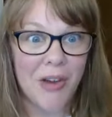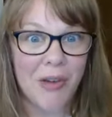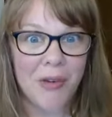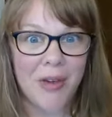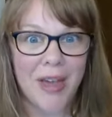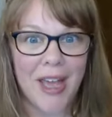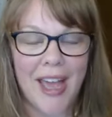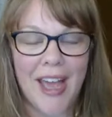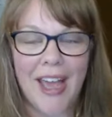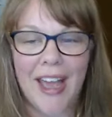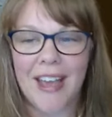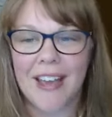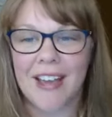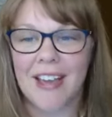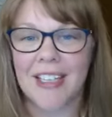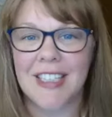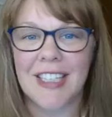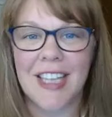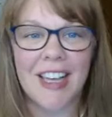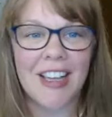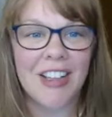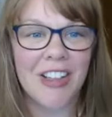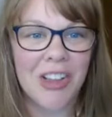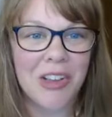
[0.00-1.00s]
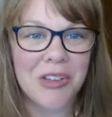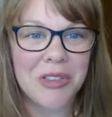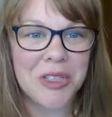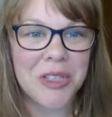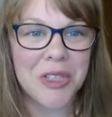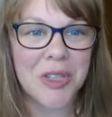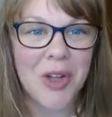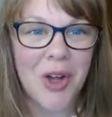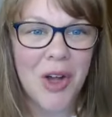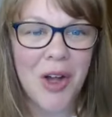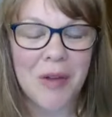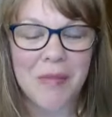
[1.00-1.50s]
okay? Because I closed
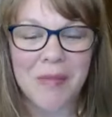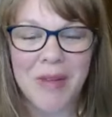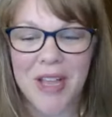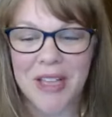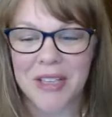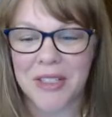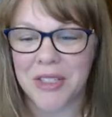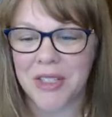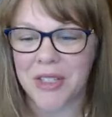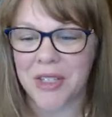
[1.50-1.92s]
the comments.